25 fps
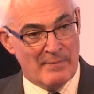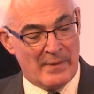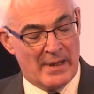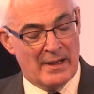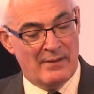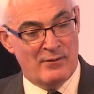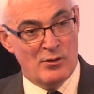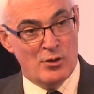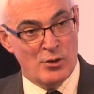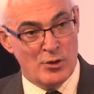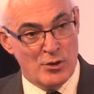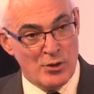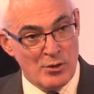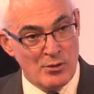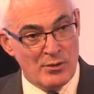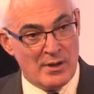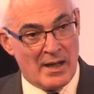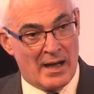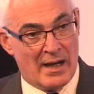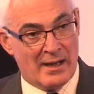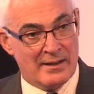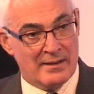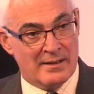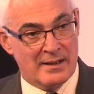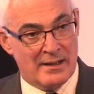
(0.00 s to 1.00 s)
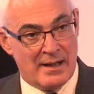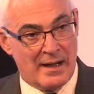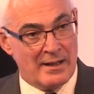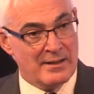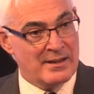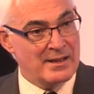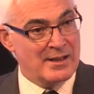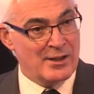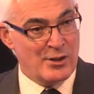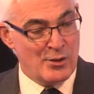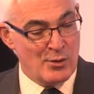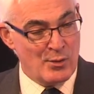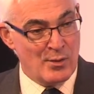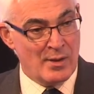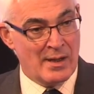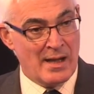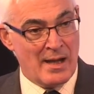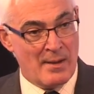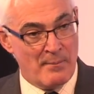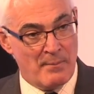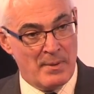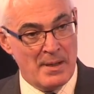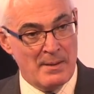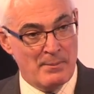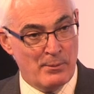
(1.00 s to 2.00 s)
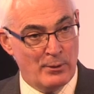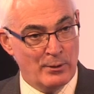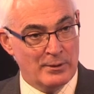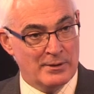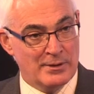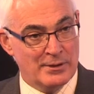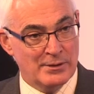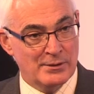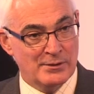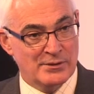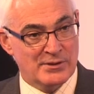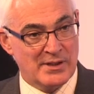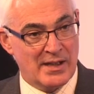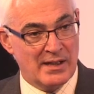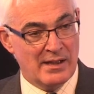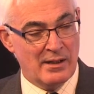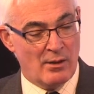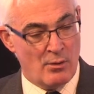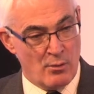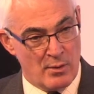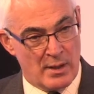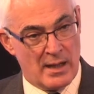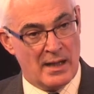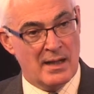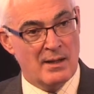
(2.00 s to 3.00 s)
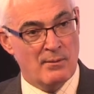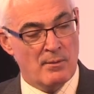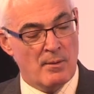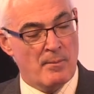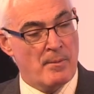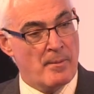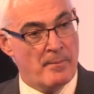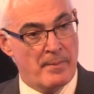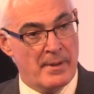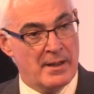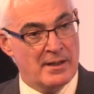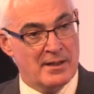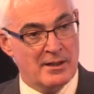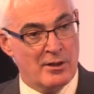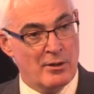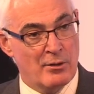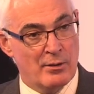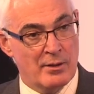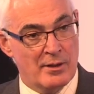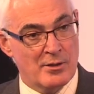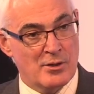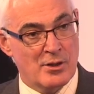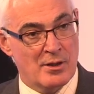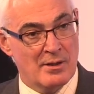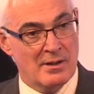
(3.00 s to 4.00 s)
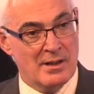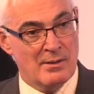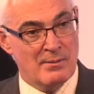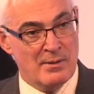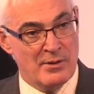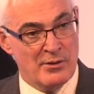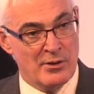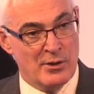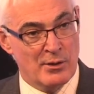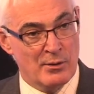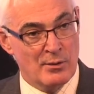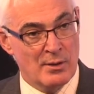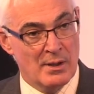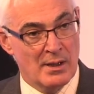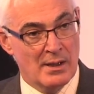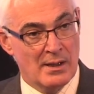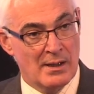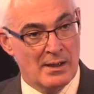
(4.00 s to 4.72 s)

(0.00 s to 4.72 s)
And if you do that, then I think you can get people to say, okay, we're prepared to go on a journey with you.